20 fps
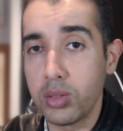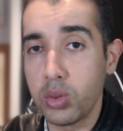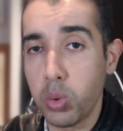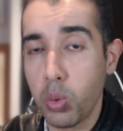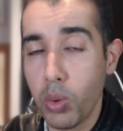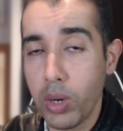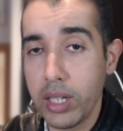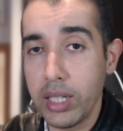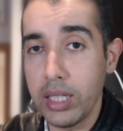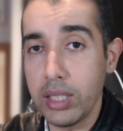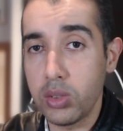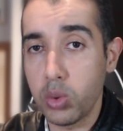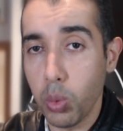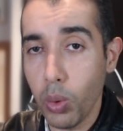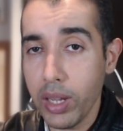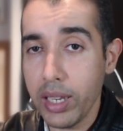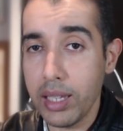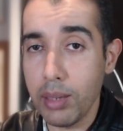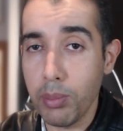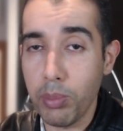
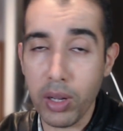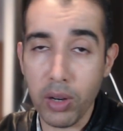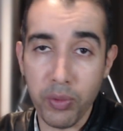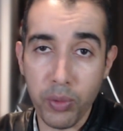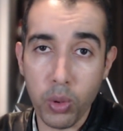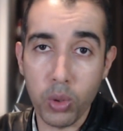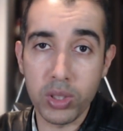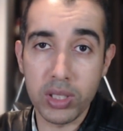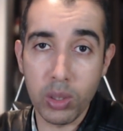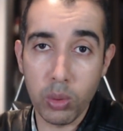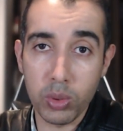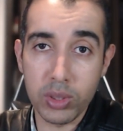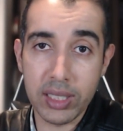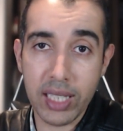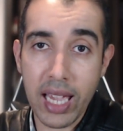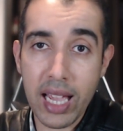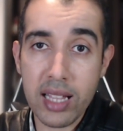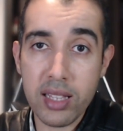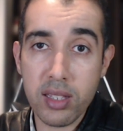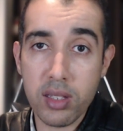2020, but of course it was
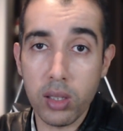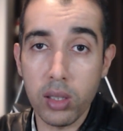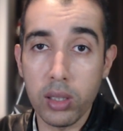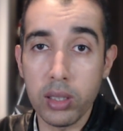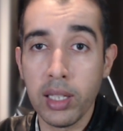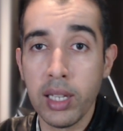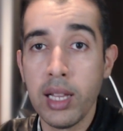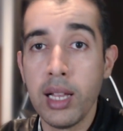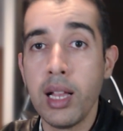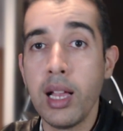cancelled.